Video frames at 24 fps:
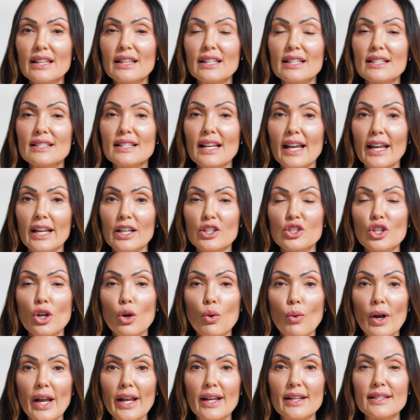these
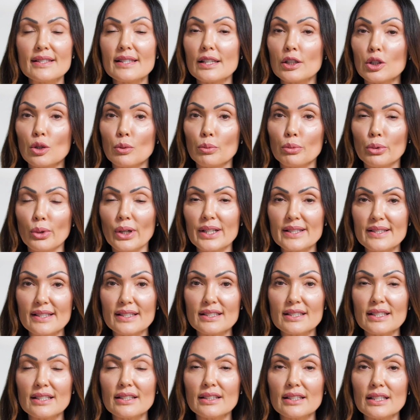HOAs that are
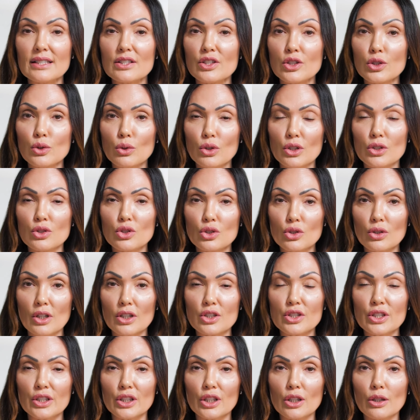present in these new
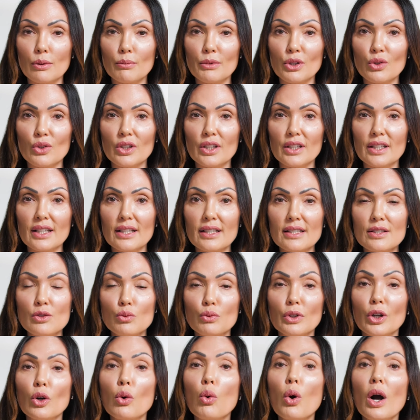construction communities
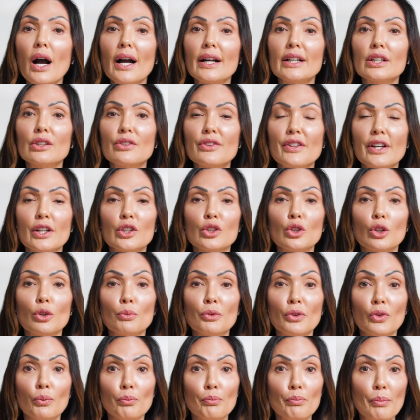require that your
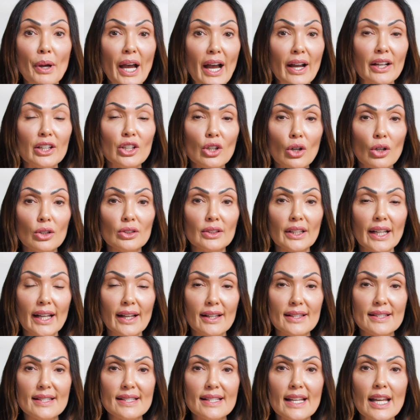backyard
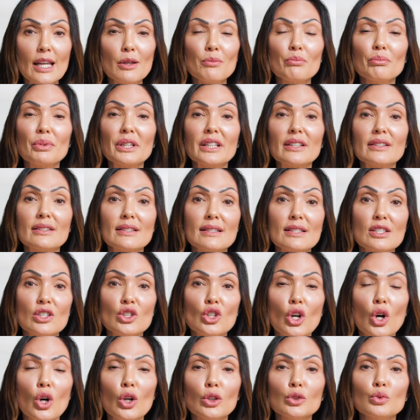landscape be
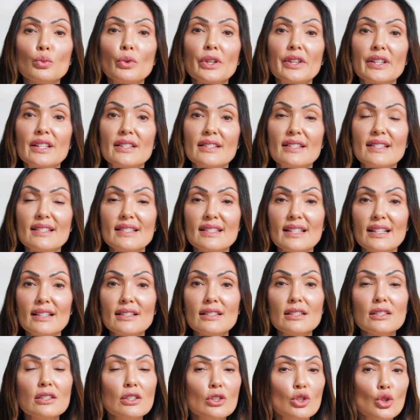installed within
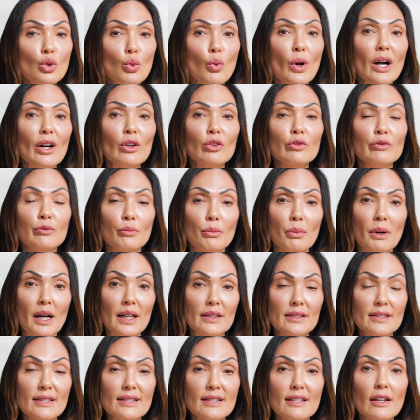6 to 12
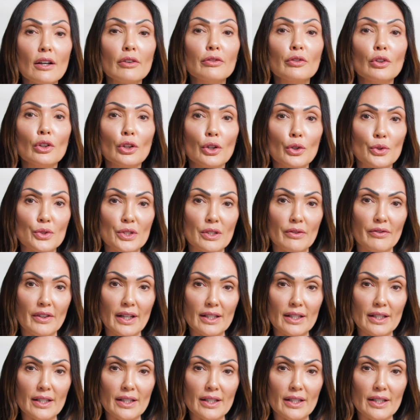months of close of